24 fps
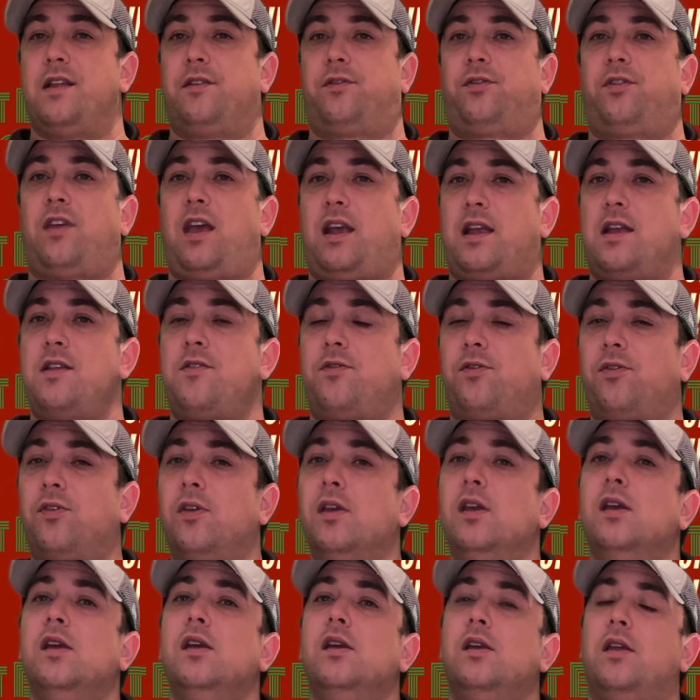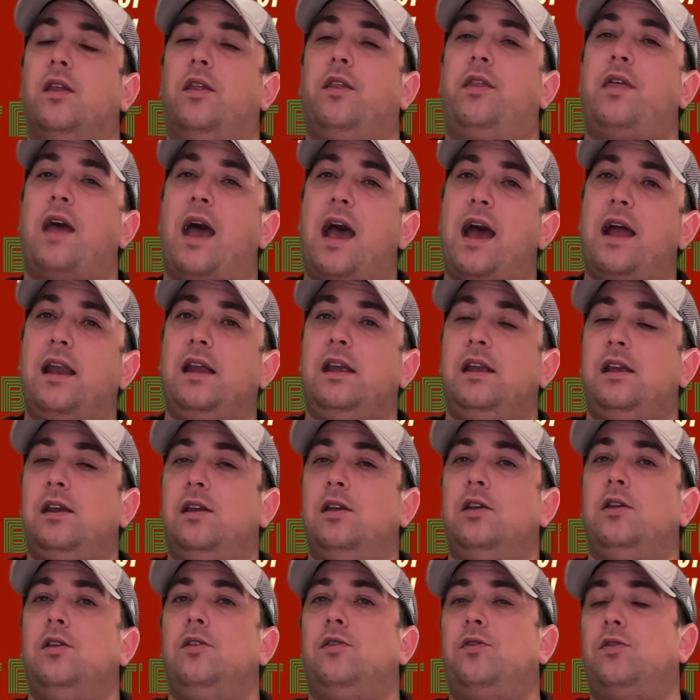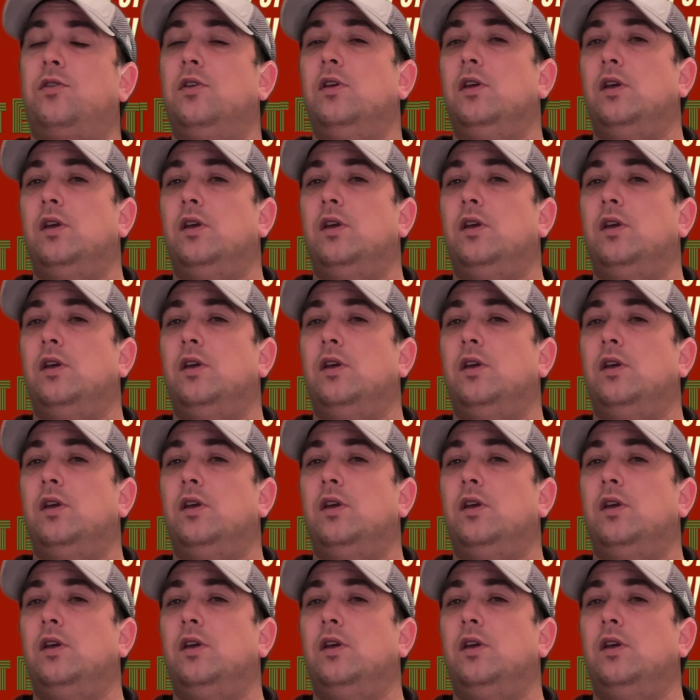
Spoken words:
seconds, that is,